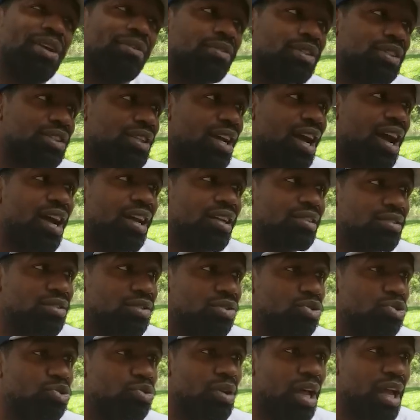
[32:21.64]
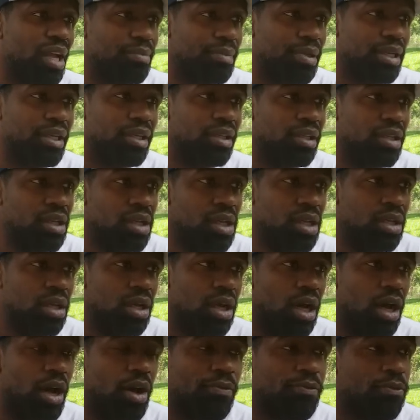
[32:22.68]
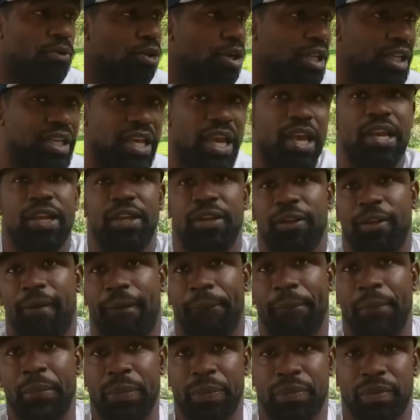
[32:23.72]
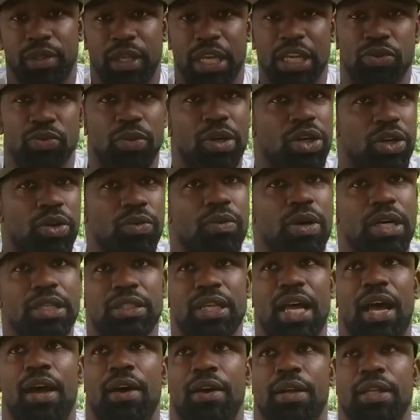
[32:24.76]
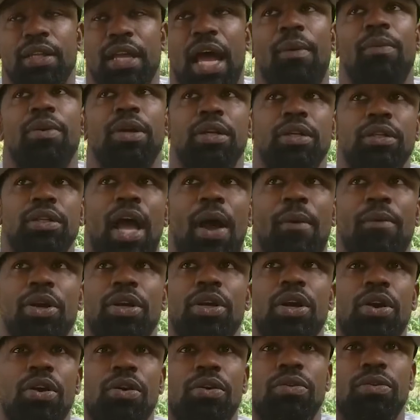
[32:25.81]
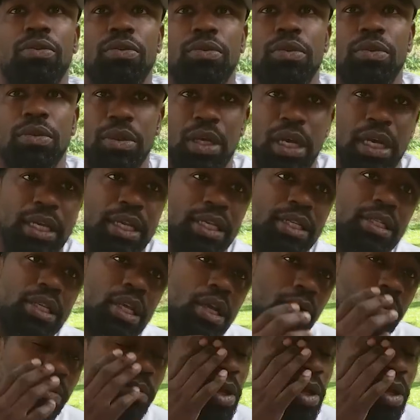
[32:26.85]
a shot to like, but 40K, he's one of the ones I would go against him